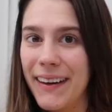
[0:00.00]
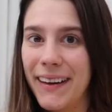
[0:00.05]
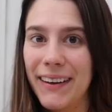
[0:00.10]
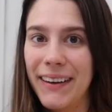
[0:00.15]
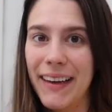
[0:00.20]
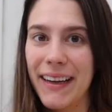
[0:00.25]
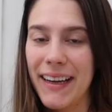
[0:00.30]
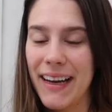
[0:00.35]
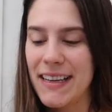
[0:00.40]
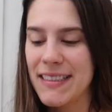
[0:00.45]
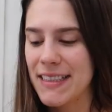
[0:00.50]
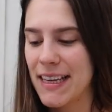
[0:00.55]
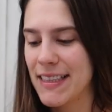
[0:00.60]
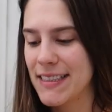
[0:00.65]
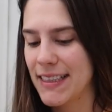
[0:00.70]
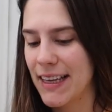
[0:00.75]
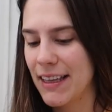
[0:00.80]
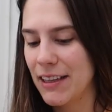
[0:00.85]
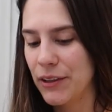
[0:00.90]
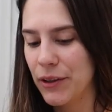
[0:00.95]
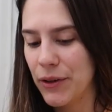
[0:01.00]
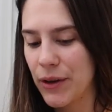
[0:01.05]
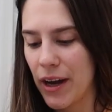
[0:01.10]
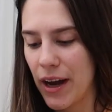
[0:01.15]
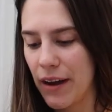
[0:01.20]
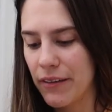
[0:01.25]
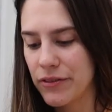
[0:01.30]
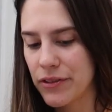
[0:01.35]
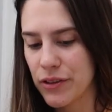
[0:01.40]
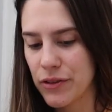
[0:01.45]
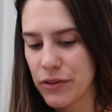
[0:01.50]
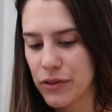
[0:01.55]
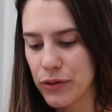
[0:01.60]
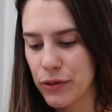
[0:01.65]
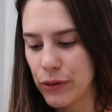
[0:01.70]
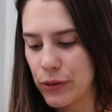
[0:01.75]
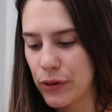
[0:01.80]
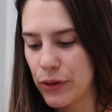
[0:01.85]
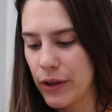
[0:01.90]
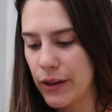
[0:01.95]
All right guys, I sent Luca off to
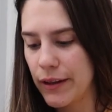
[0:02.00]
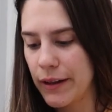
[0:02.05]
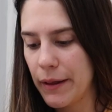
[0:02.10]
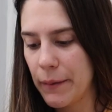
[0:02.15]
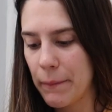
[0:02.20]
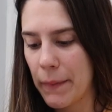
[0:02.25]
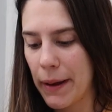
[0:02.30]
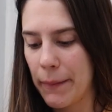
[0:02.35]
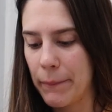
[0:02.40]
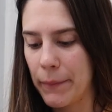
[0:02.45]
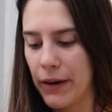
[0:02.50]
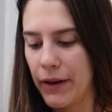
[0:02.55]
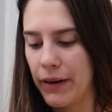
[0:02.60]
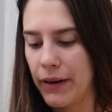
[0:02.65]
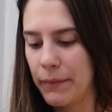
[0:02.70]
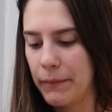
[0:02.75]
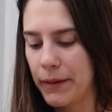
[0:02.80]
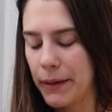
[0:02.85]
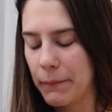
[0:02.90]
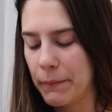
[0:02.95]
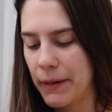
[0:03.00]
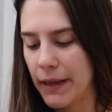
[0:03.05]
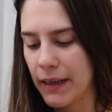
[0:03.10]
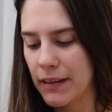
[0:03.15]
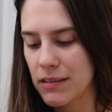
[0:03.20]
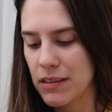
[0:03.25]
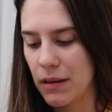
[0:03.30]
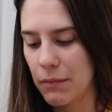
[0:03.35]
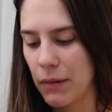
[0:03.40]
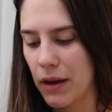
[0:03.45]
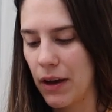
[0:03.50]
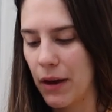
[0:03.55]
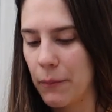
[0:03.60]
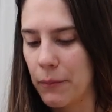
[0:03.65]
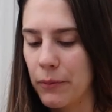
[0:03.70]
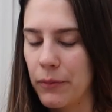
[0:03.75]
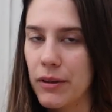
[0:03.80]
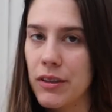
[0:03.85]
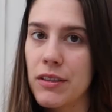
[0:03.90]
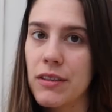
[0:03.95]
school. My mom picks him
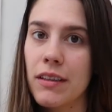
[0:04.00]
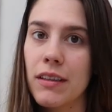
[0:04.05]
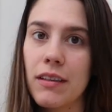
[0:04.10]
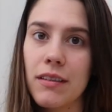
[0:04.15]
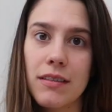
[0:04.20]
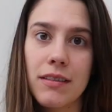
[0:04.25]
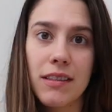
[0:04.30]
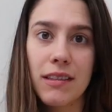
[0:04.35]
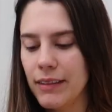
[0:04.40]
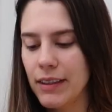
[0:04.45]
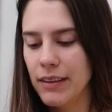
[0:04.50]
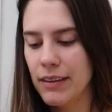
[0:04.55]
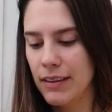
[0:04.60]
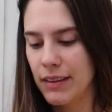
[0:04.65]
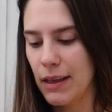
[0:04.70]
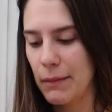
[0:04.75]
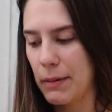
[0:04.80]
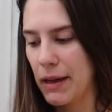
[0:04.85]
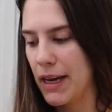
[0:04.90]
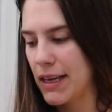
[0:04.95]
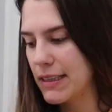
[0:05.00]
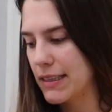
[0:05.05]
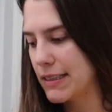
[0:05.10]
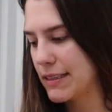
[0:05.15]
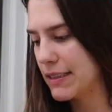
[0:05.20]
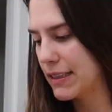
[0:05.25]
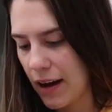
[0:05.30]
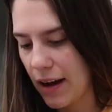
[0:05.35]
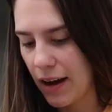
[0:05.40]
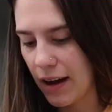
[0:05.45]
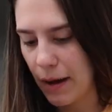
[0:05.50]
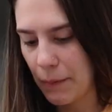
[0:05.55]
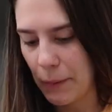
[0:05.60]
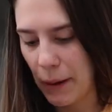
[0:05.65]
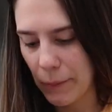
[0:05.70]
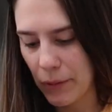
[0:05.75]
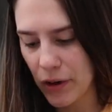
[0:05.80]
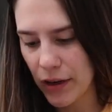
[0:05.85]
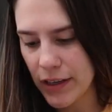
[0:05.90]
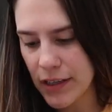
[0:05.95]
up, which is the best. Um,
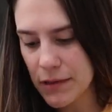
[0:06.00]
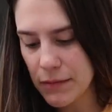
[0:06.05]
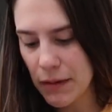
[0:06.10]
I'm going to